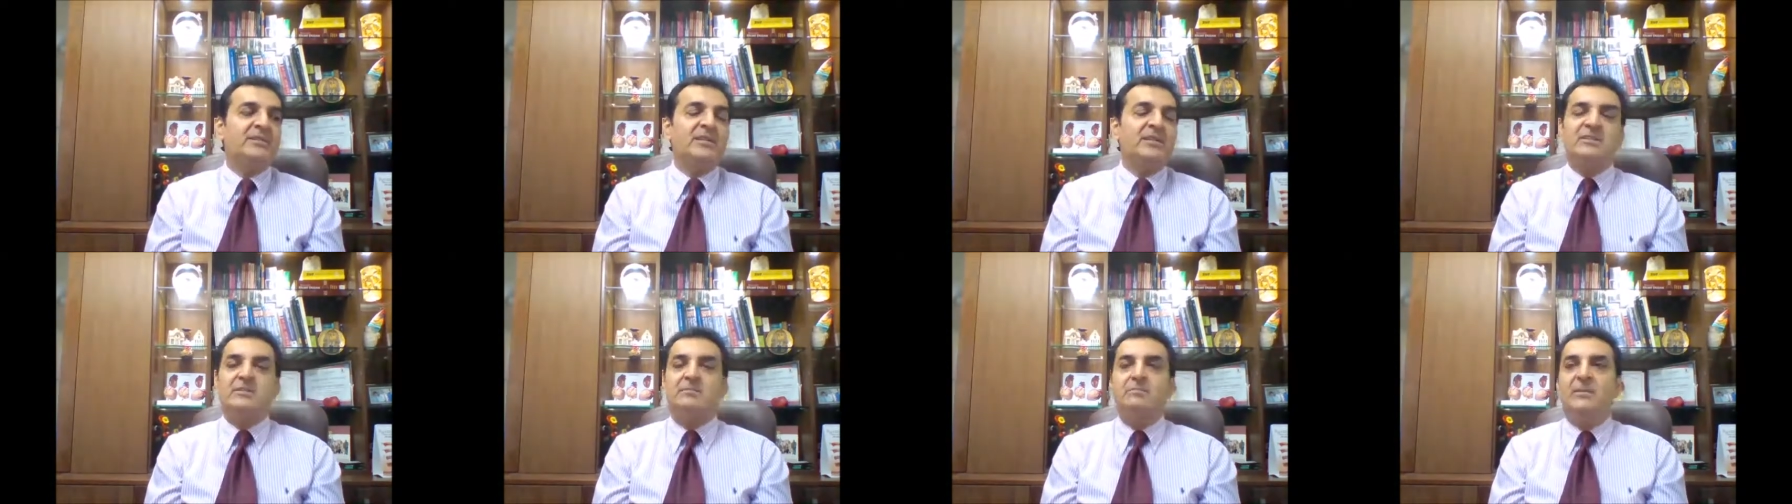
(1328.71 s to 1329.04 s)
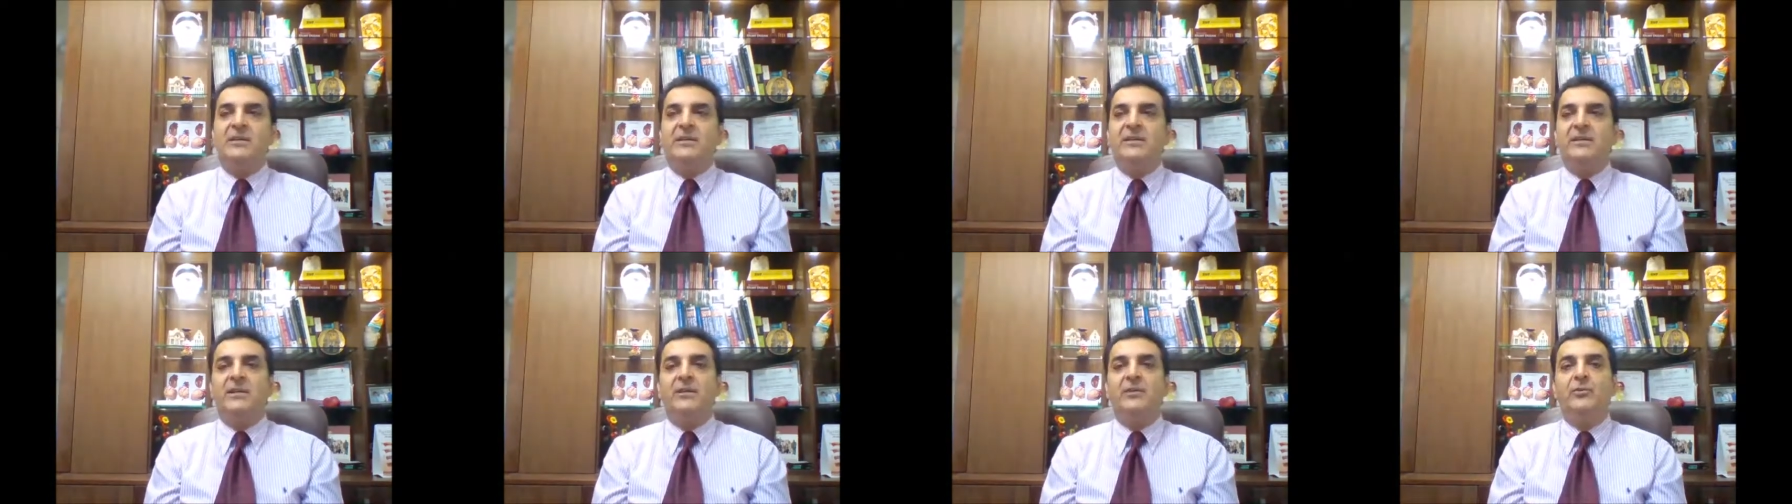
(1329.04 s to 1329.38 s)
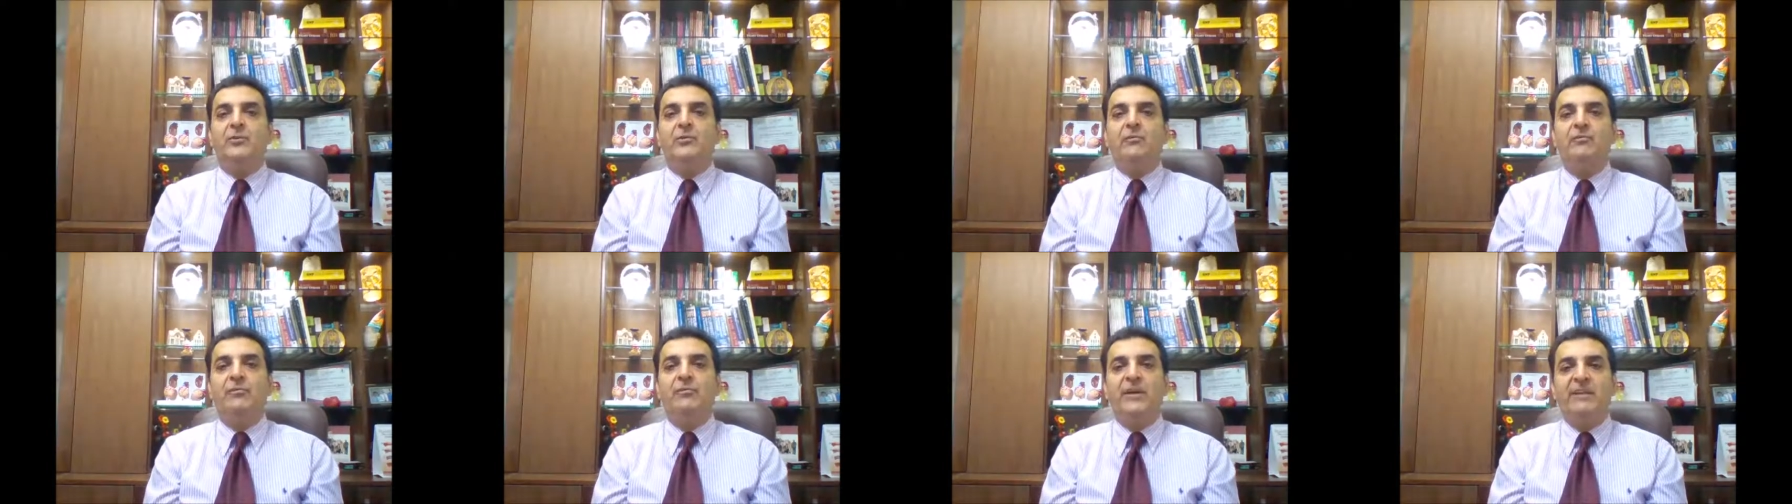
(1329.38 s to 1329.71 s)
just
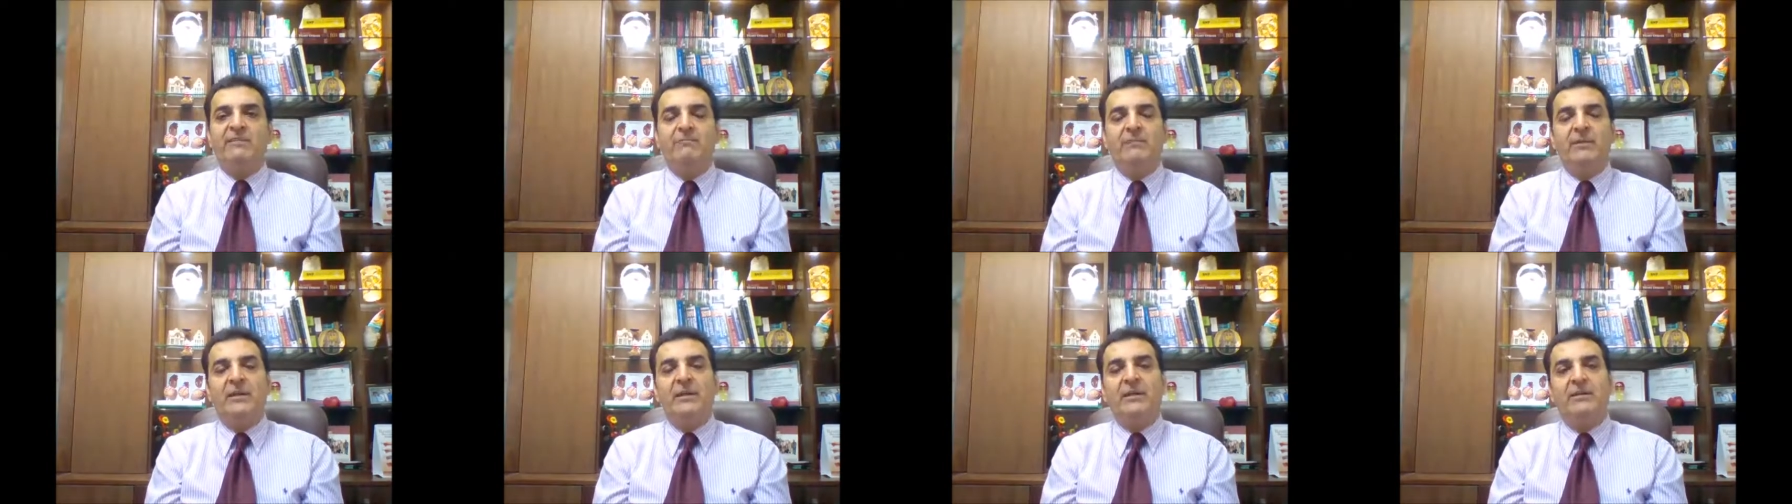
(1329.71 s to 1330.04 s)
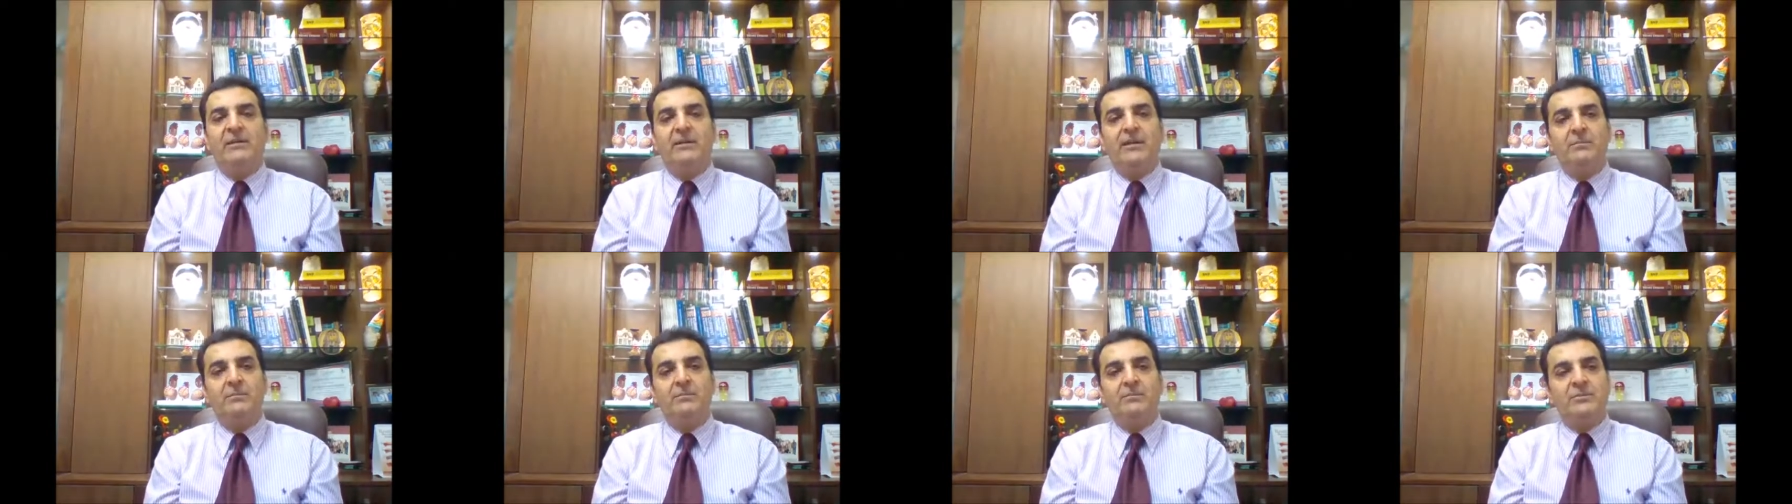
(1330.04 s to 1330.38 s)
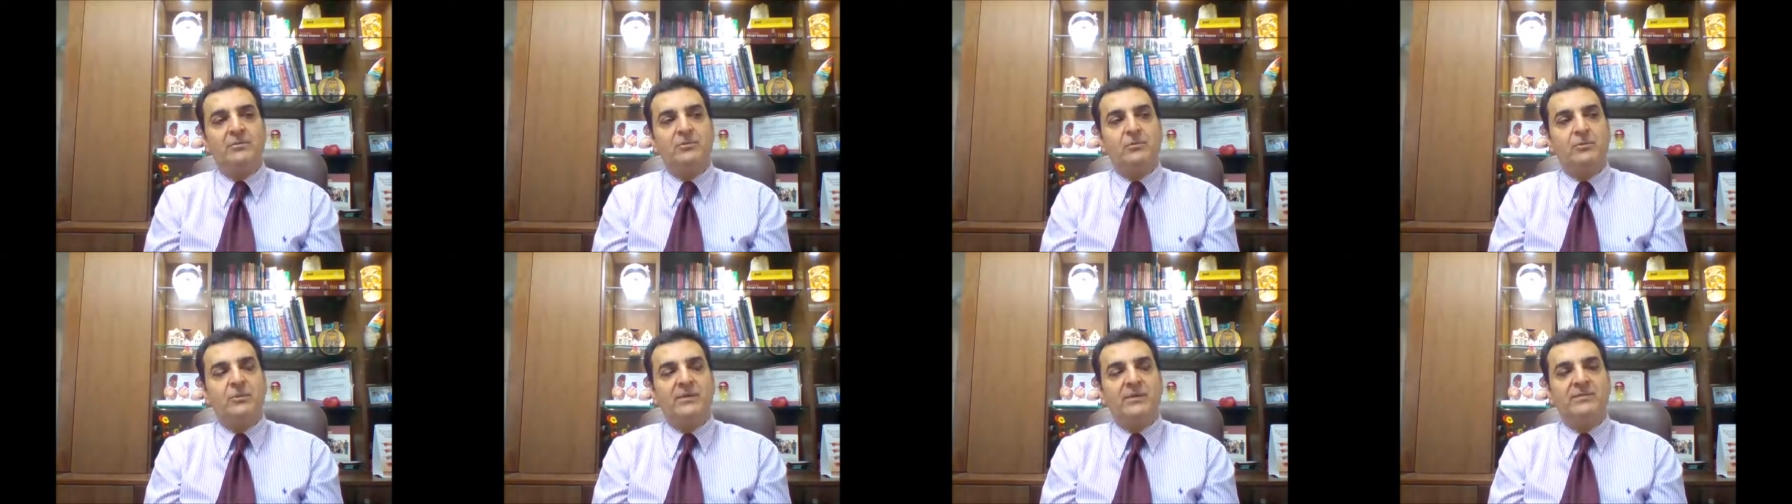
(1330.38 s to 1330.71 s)
maintained on 5 milligrams
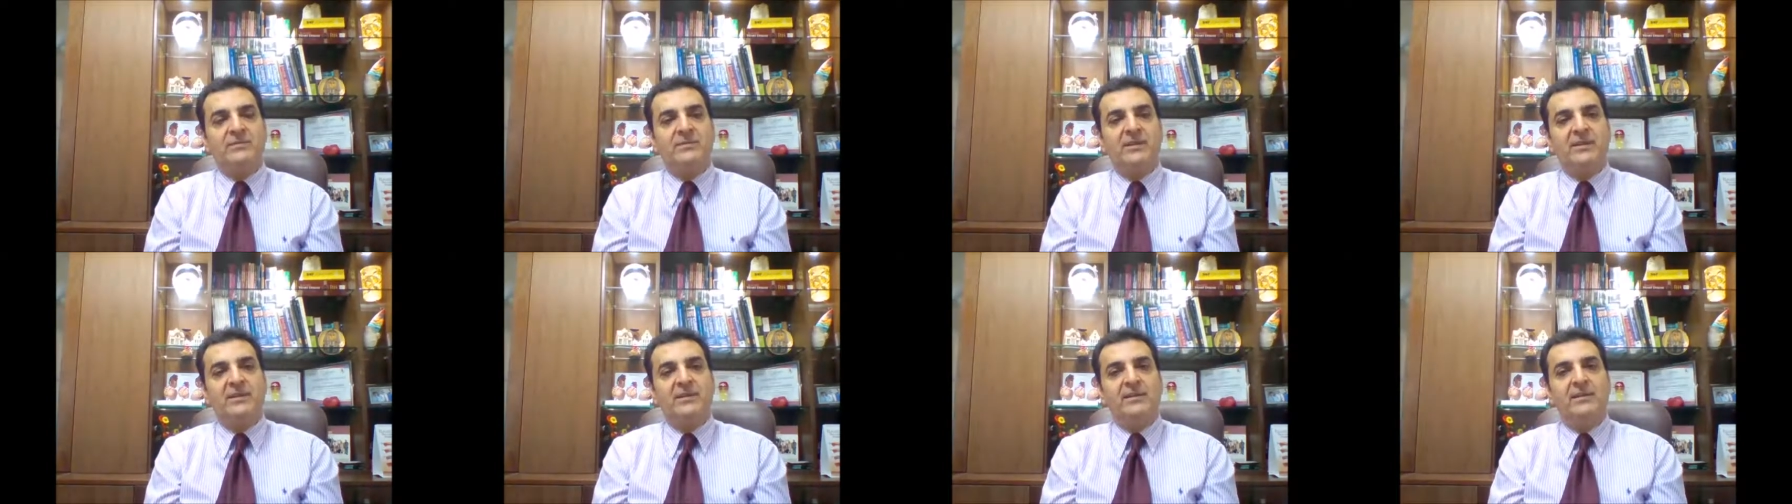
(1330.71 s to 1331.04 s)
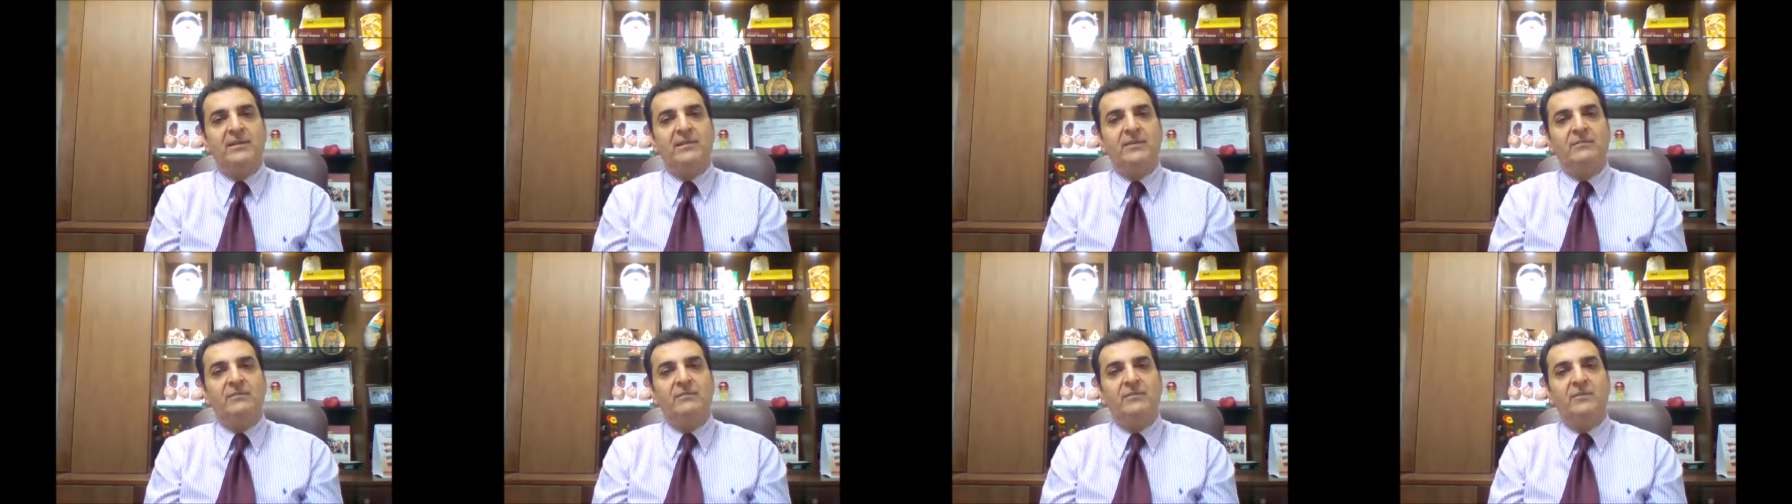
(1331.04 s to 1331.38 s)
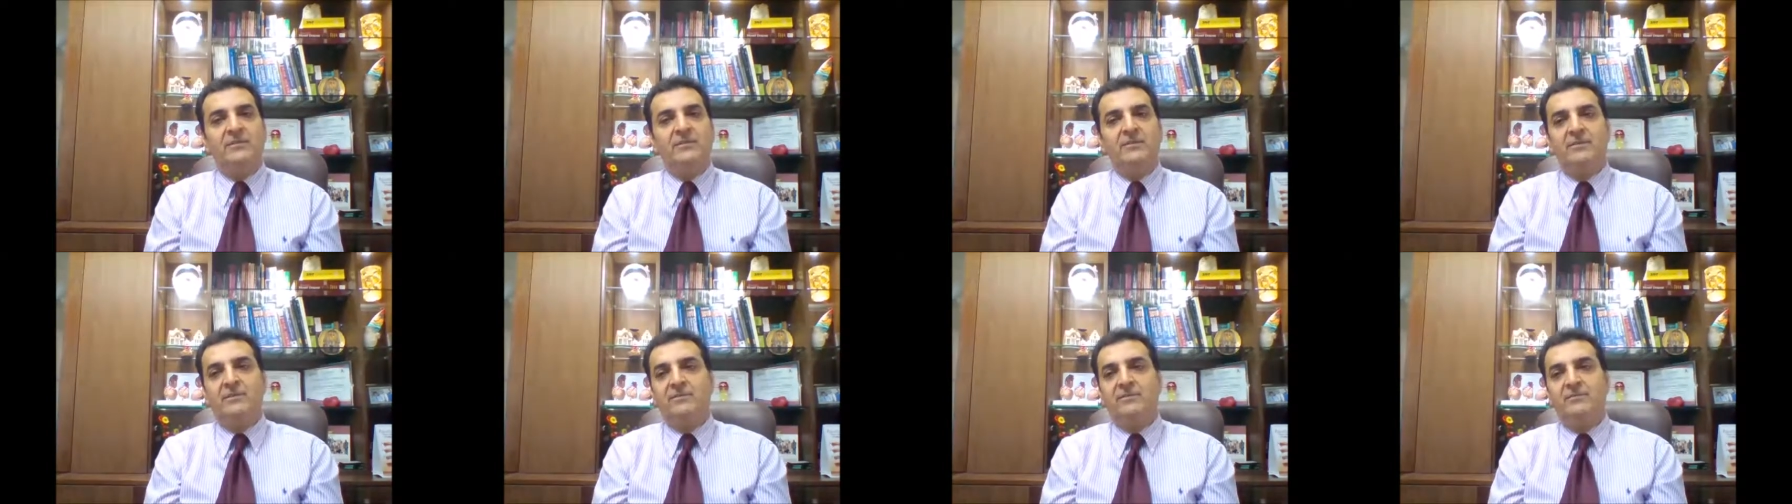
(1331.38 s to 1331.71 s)
of rosuvastatin,
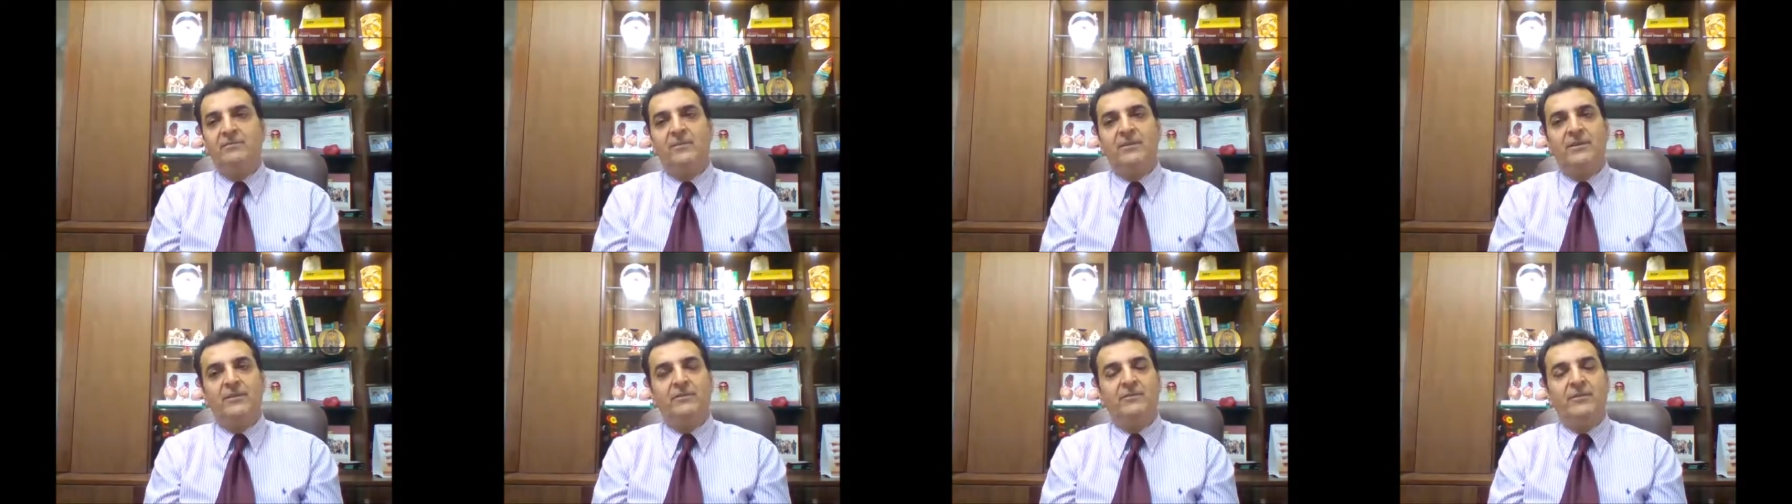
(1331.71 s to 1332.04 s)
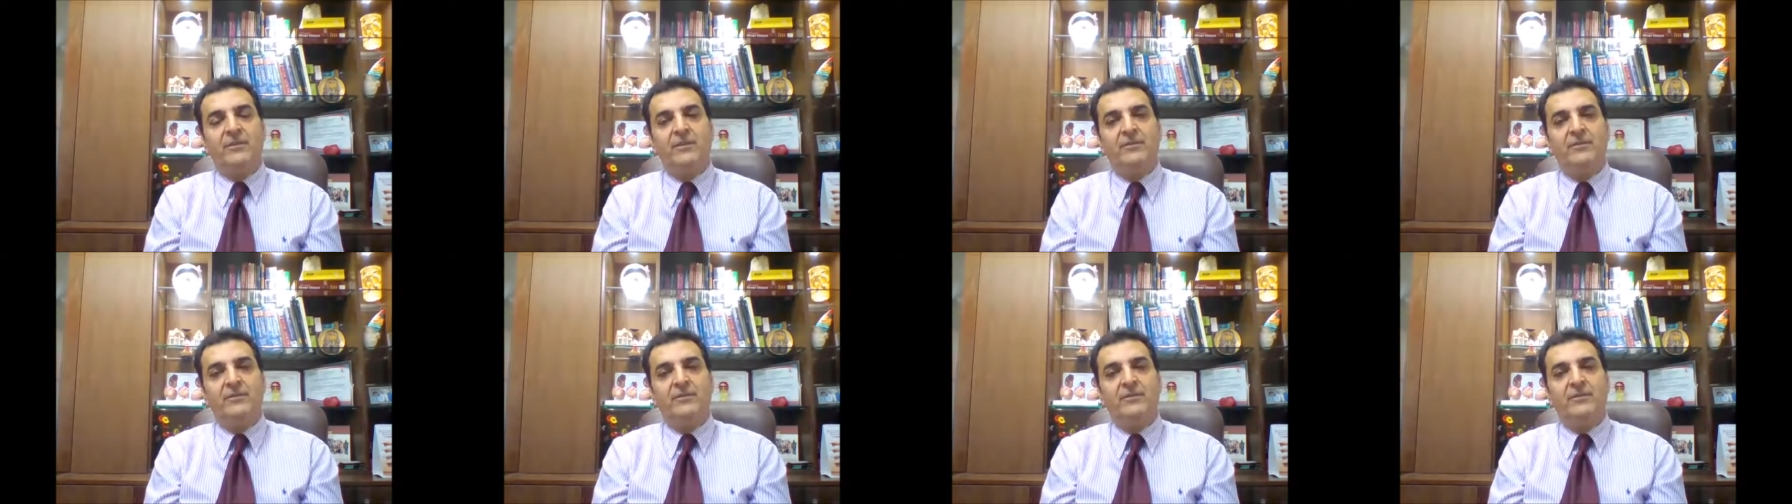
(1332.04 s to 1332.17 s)
which is a